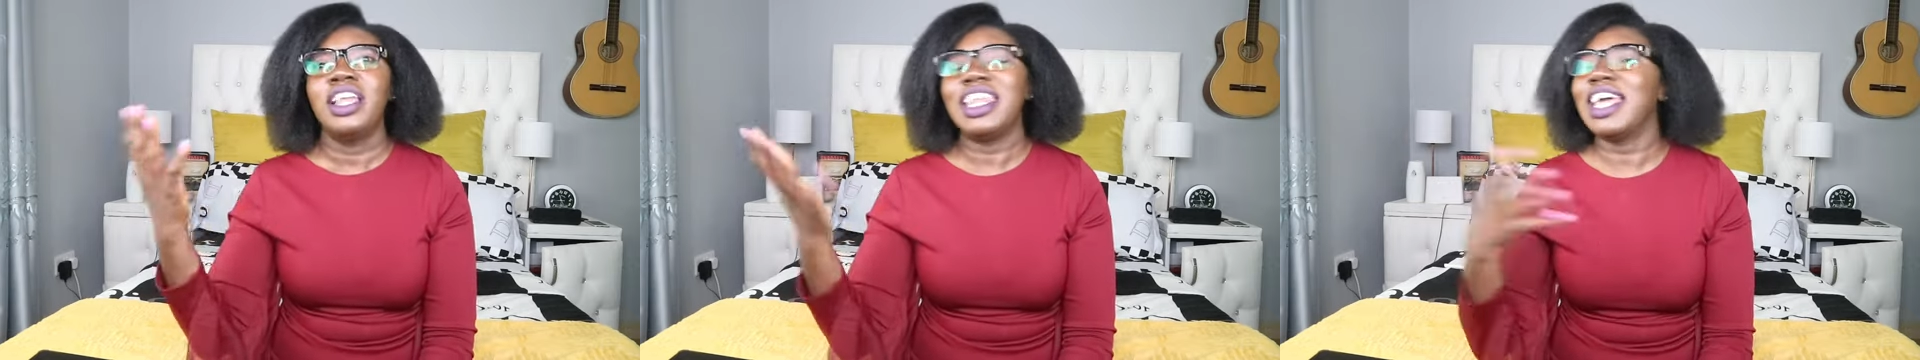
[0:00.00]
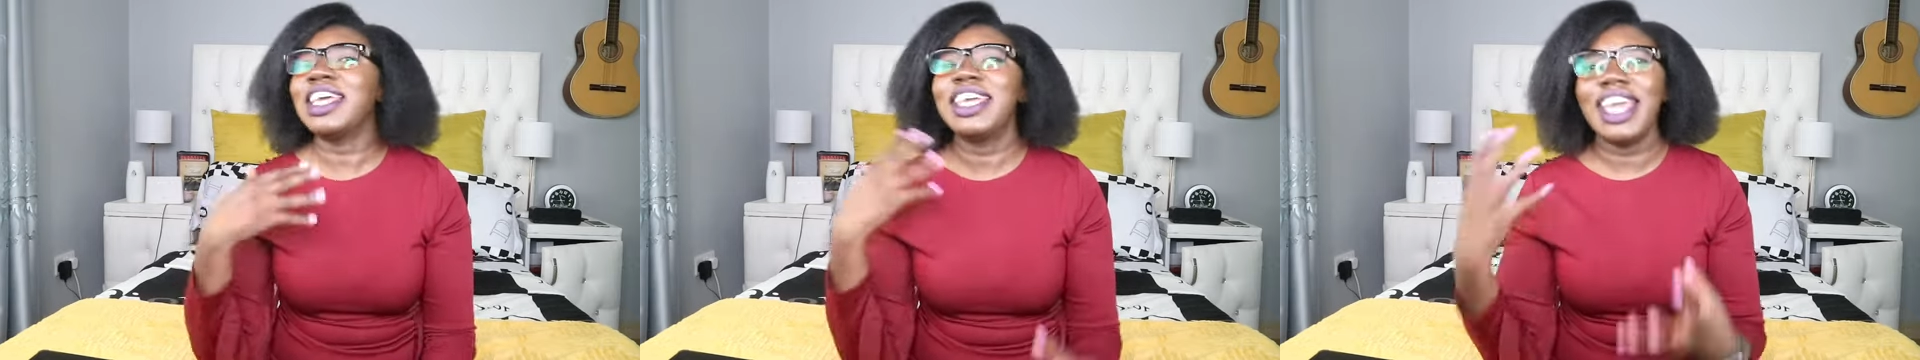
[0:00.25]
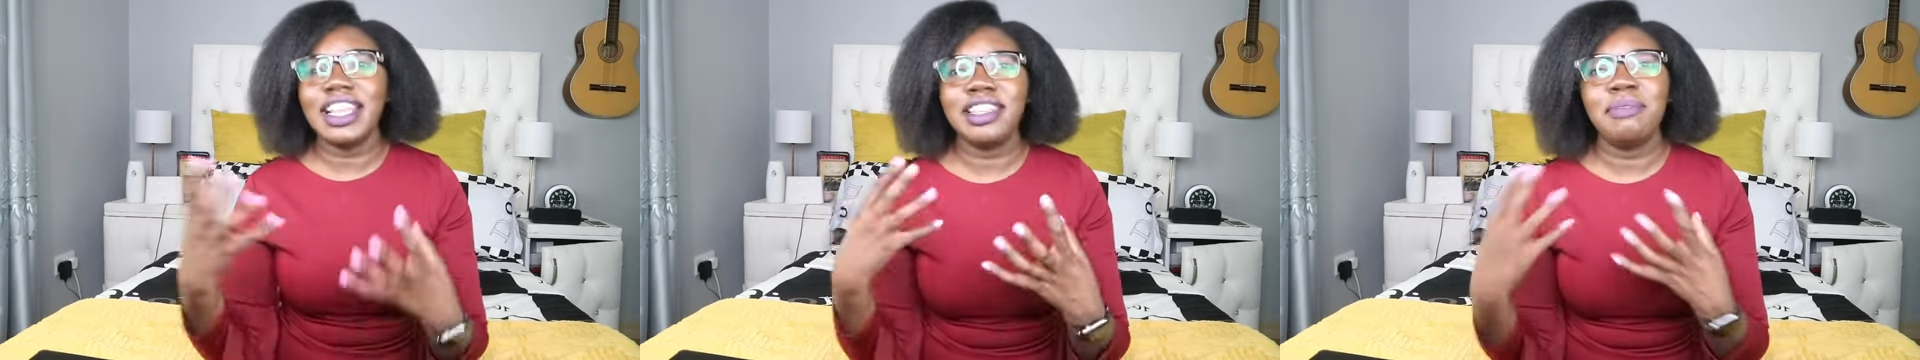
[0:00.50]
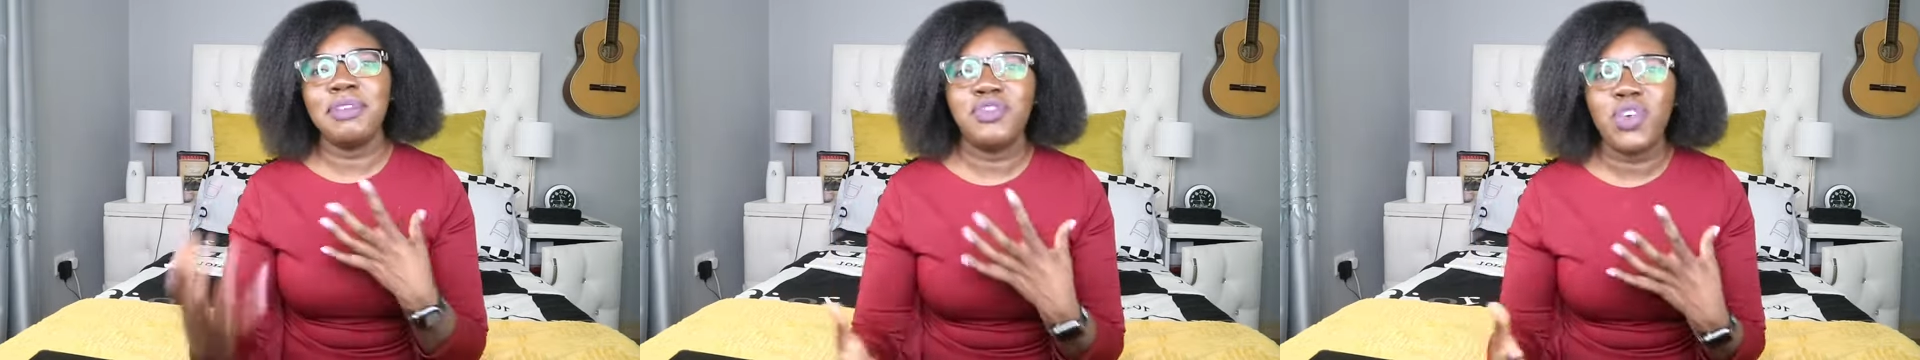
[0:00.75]
like, get
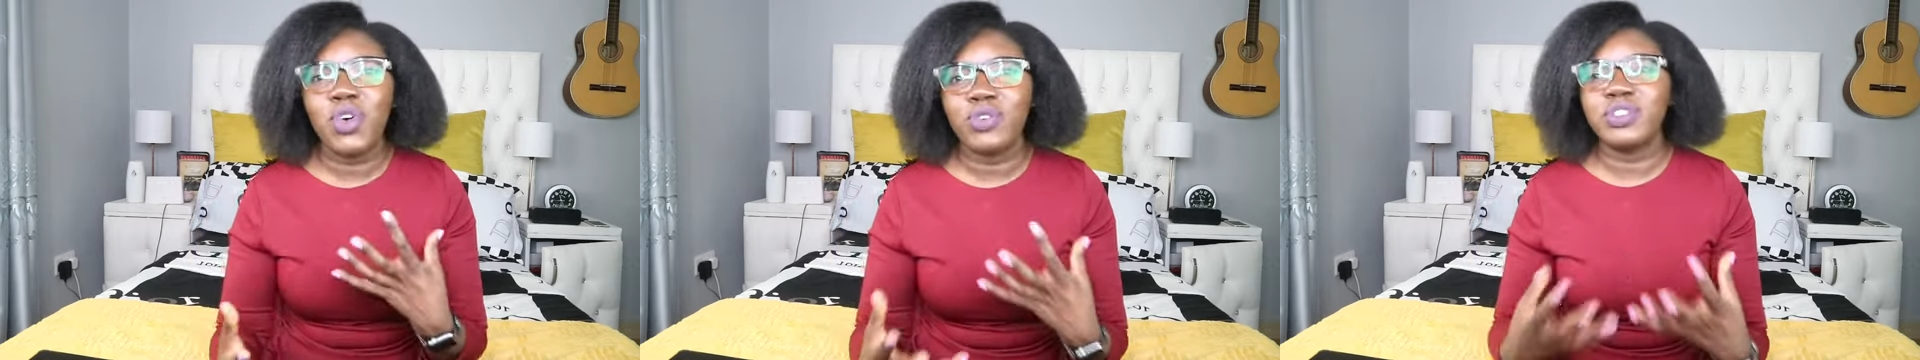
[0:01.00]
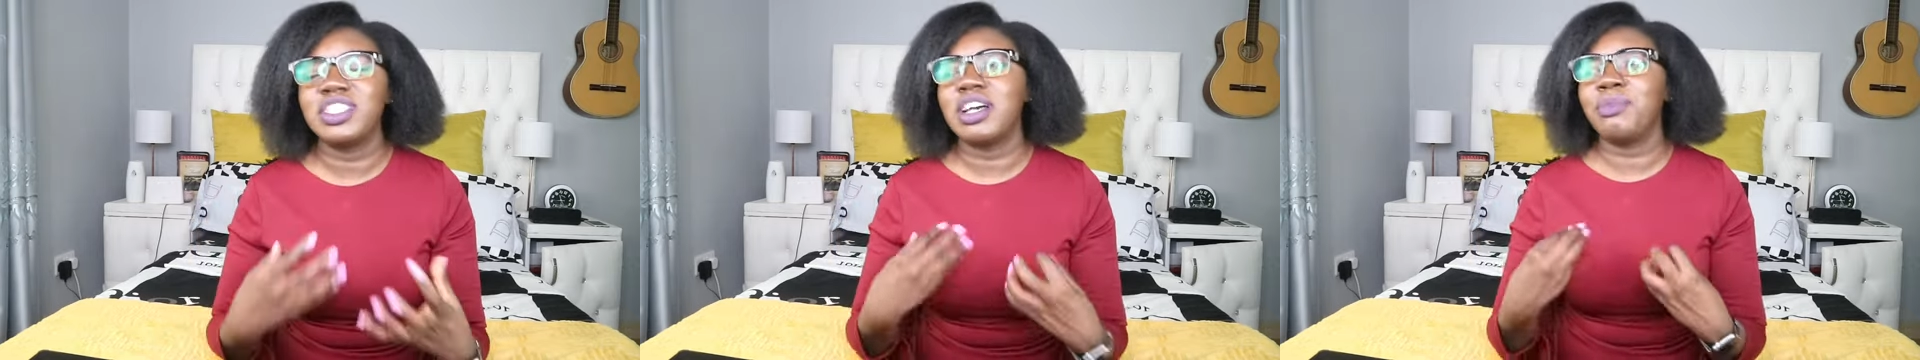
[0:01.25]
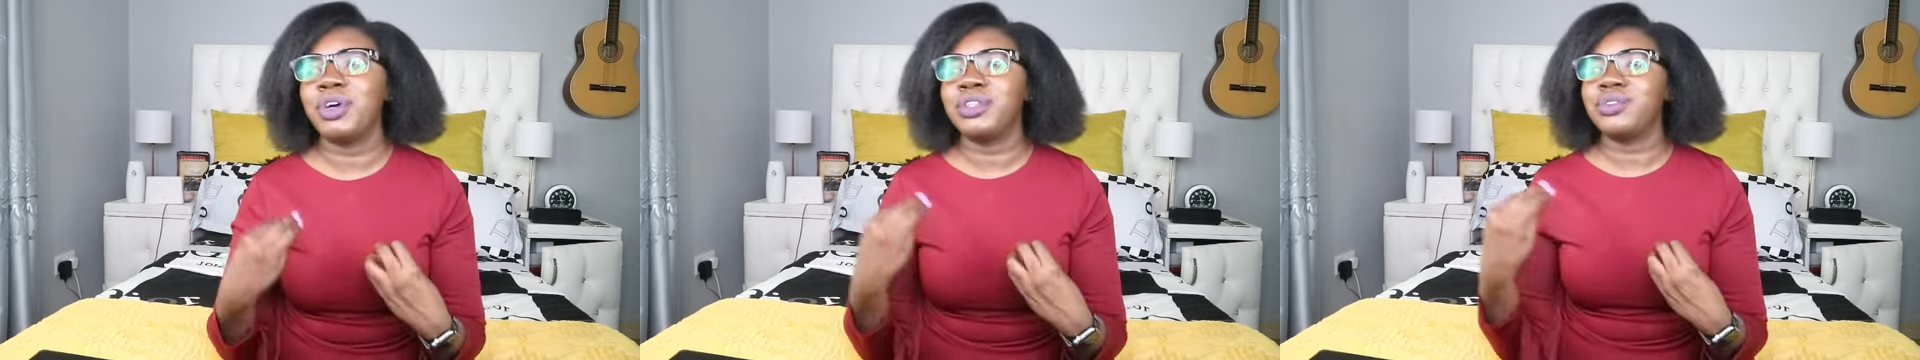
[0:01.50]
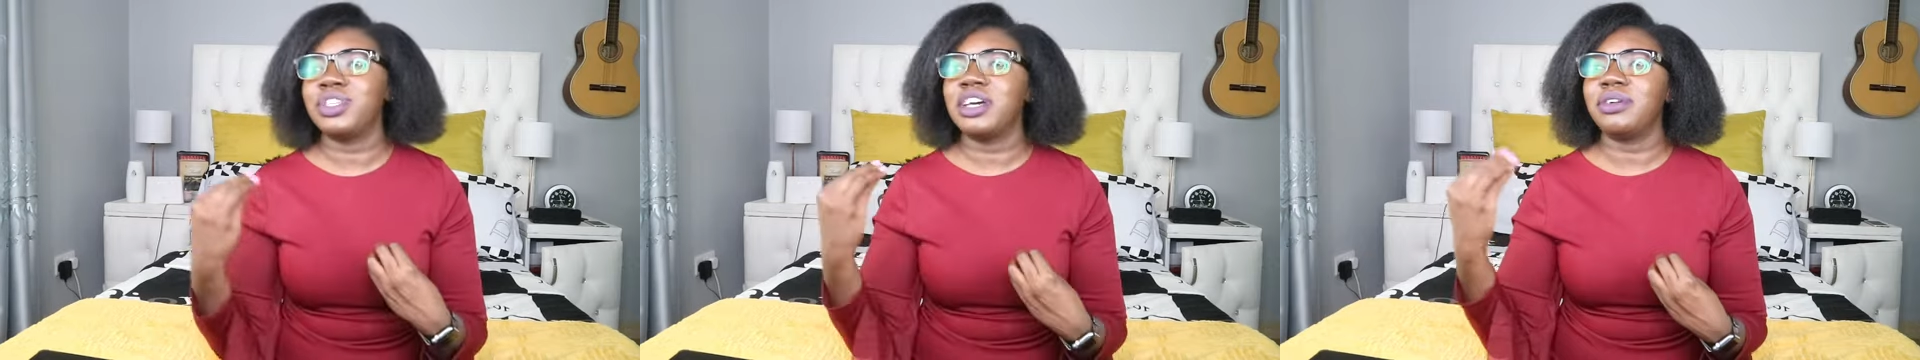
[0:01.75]
them involved, someone
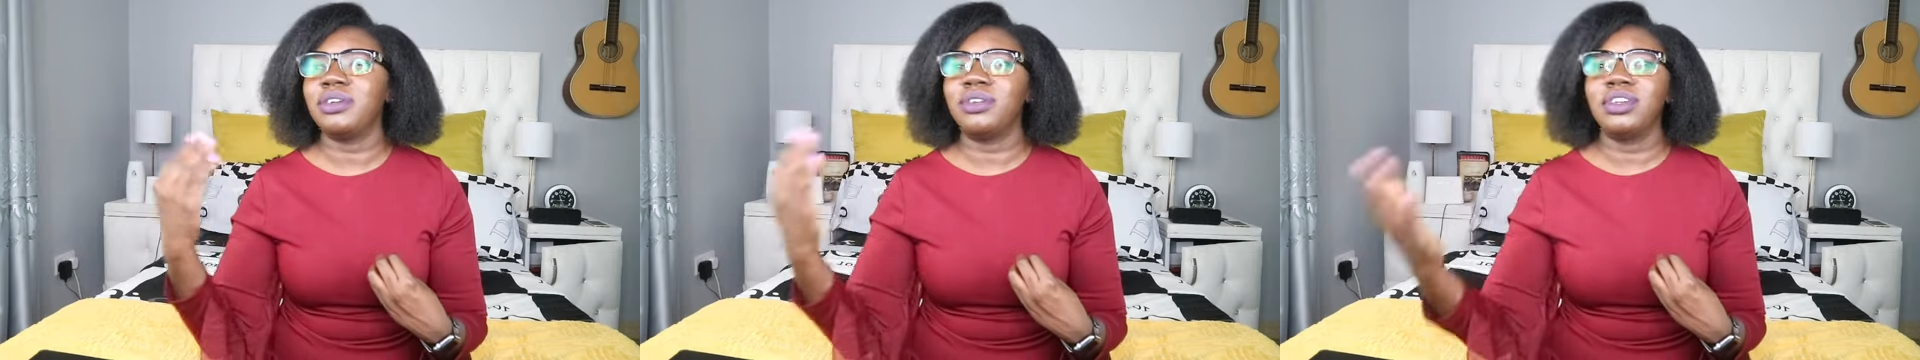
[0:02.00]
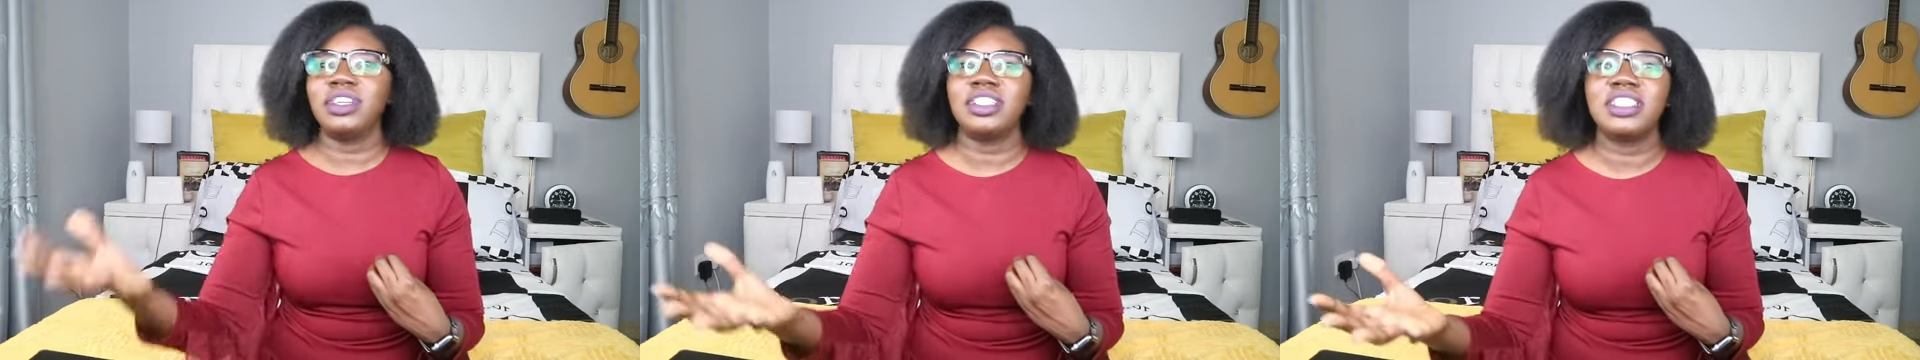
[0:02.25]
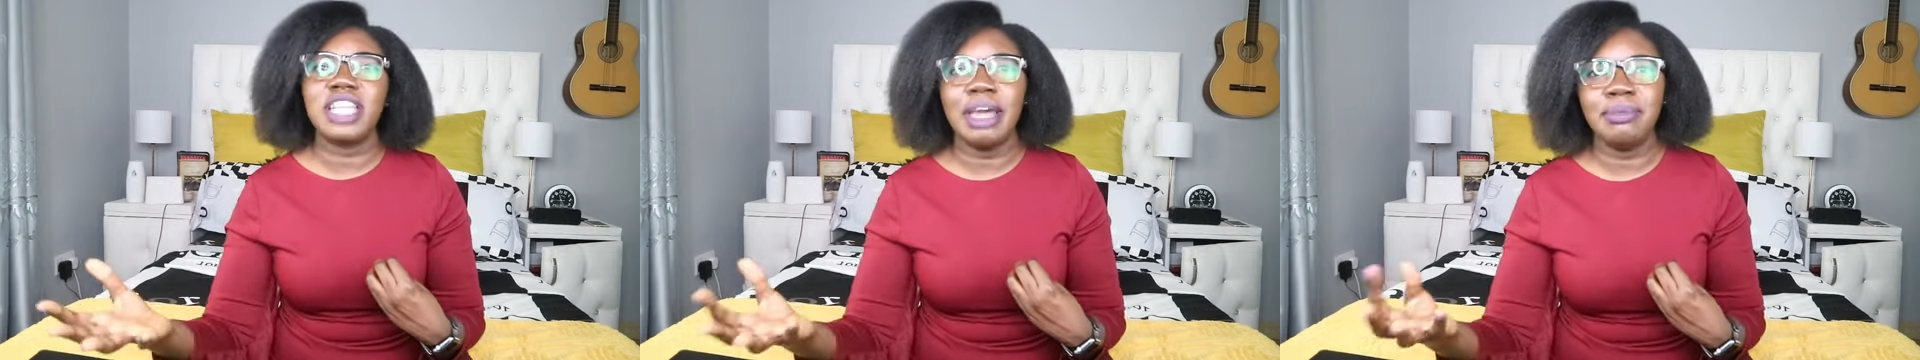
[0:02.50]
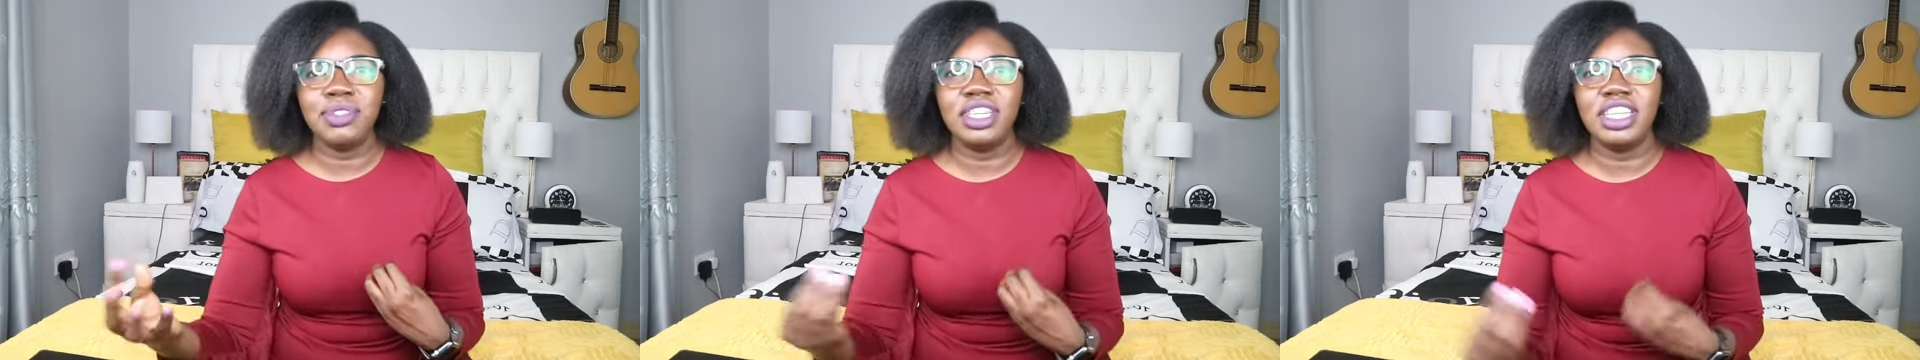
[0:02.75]
to tell you it's
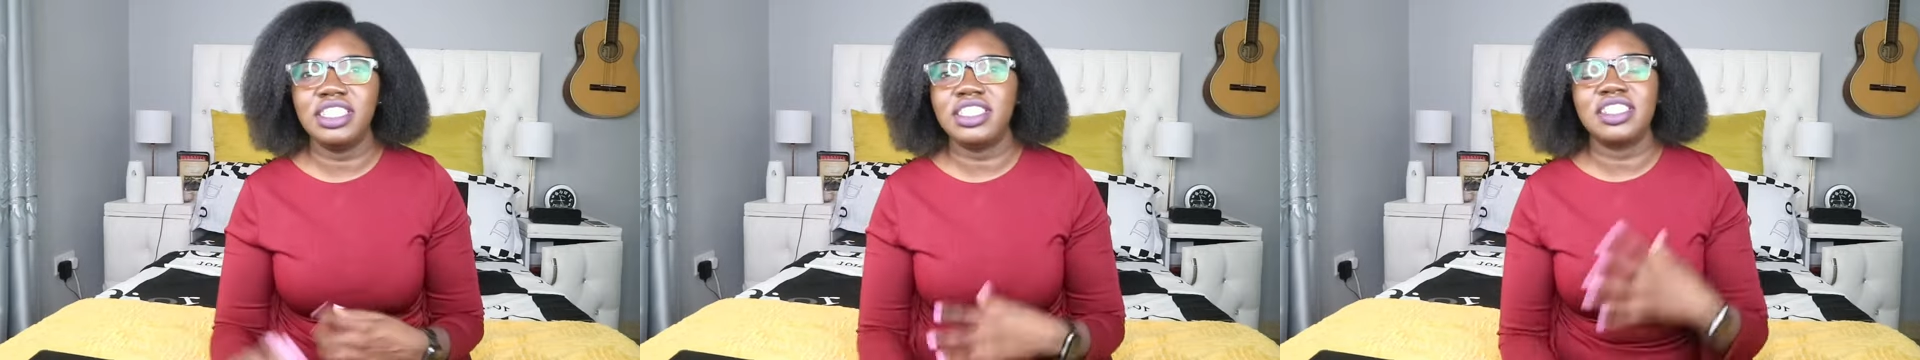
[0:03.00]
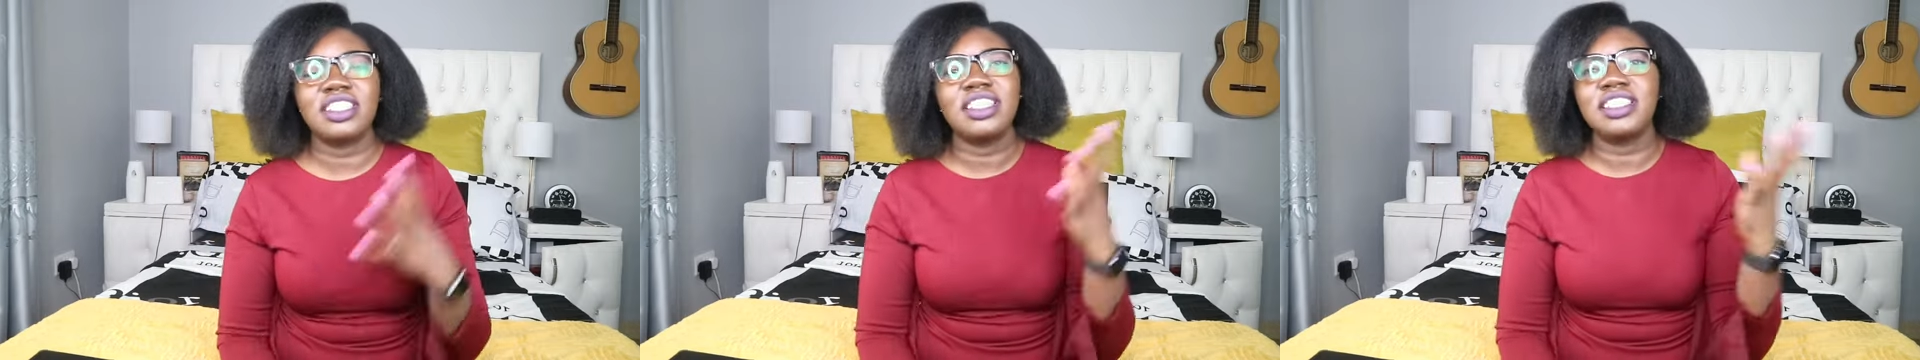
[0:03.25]
time to eat,